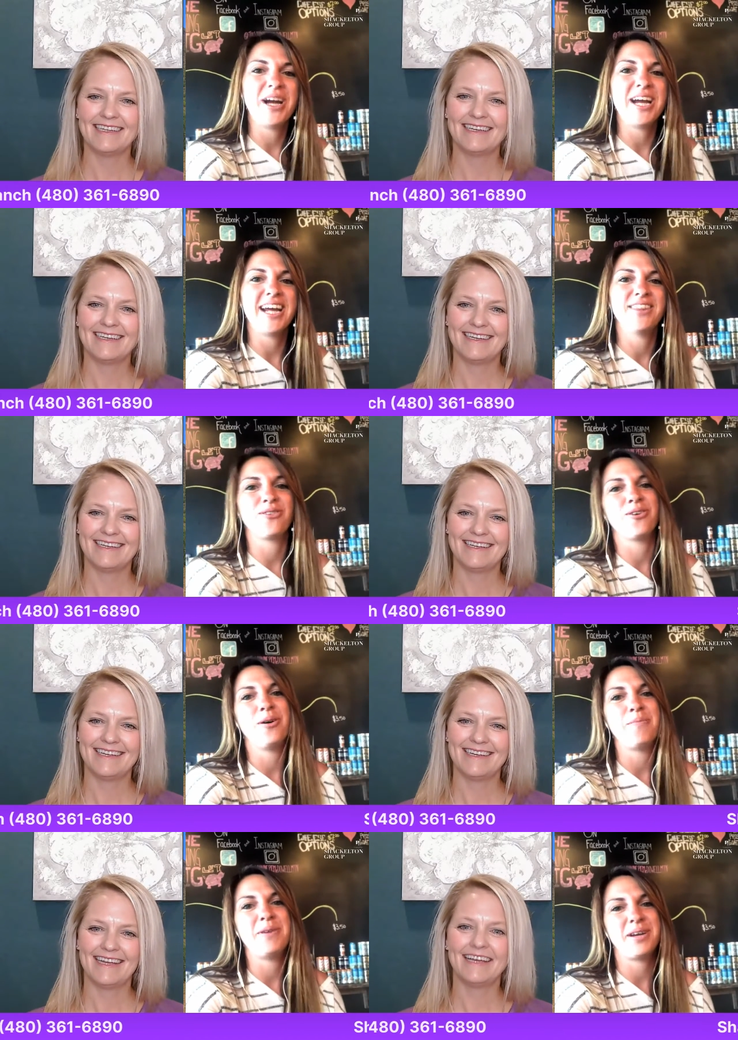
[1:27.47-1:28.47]
Speaker 1: wait and throw
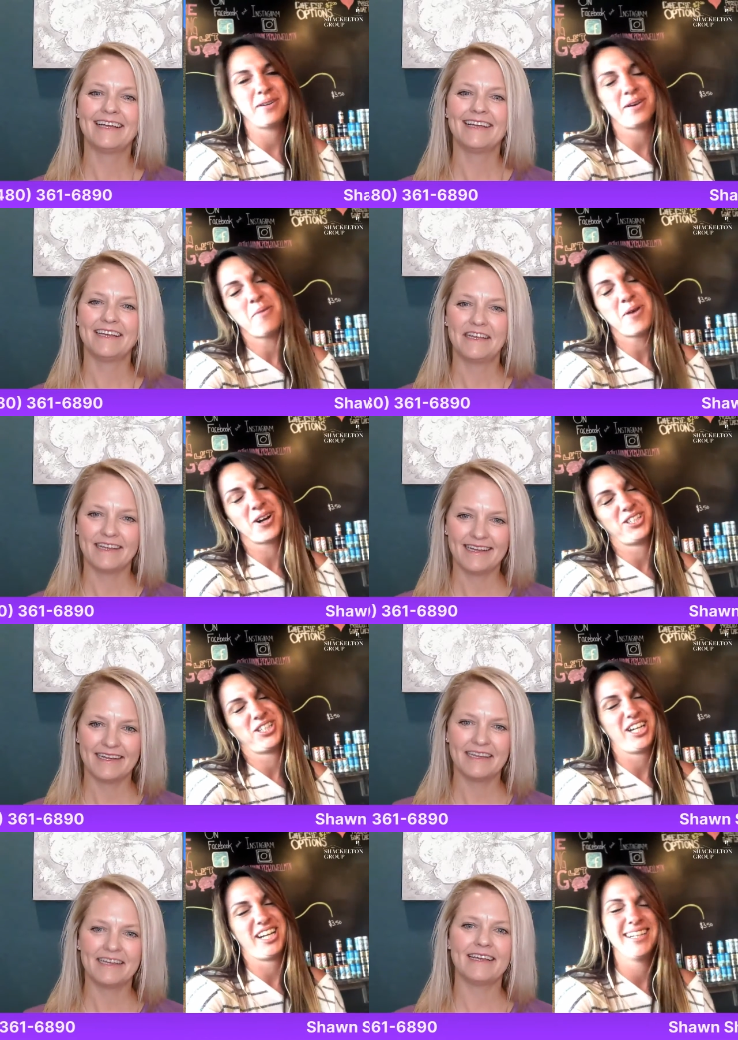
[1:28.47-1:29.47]
a big
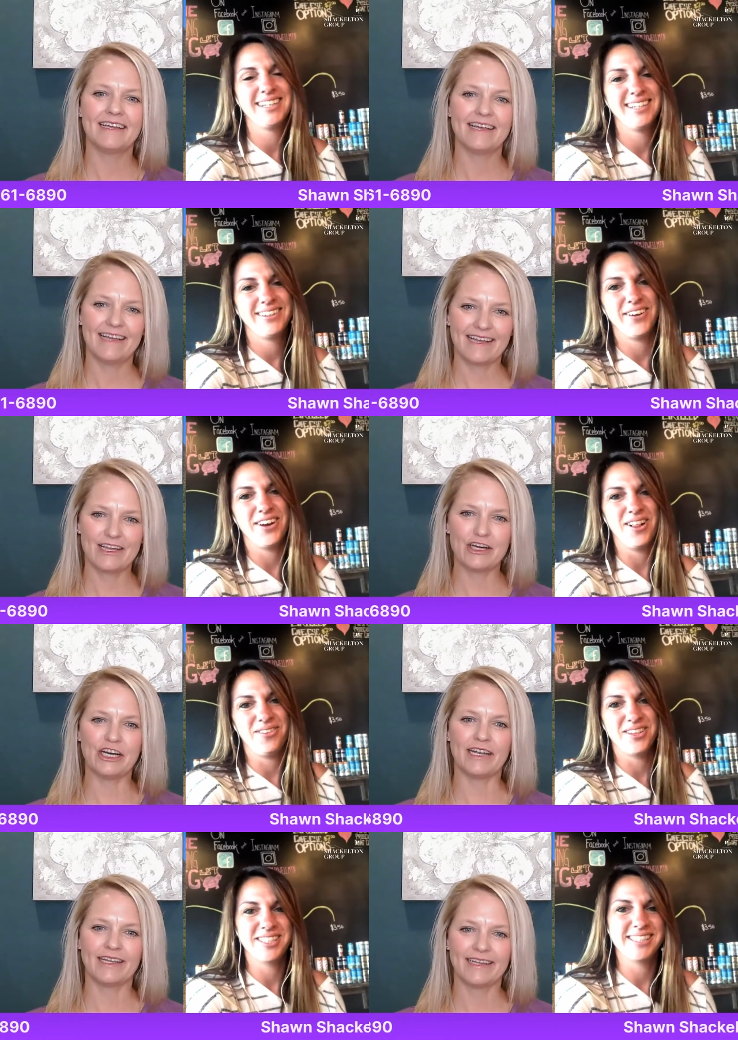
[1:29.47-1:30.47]
party when good. all
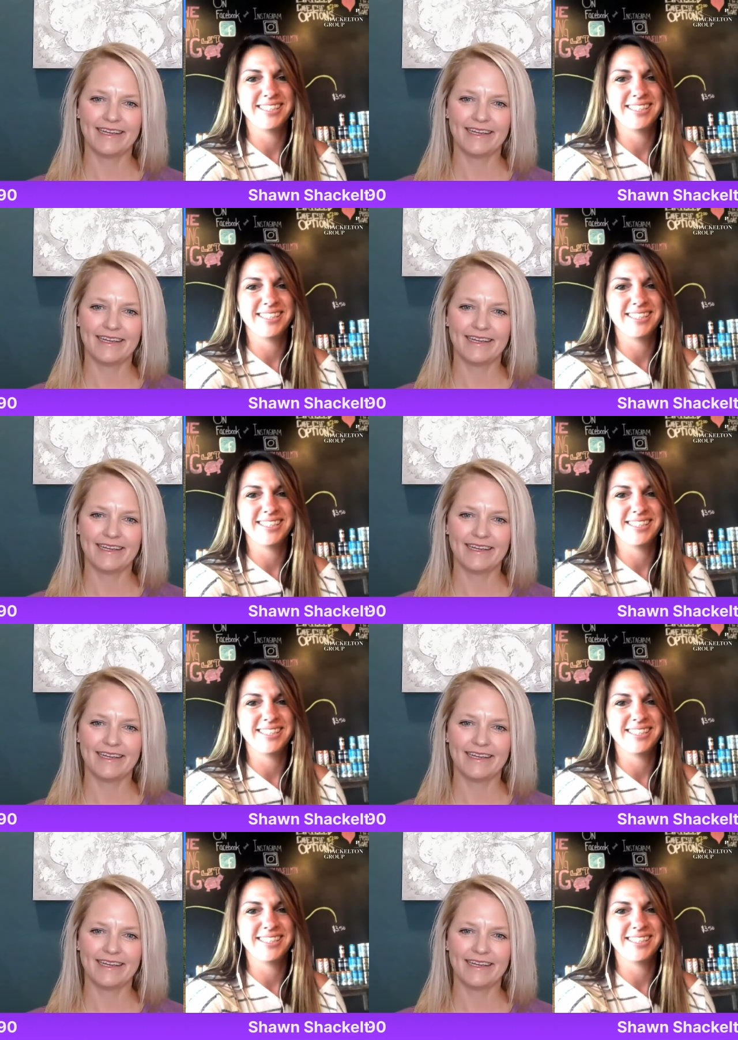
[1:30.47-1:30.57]
of this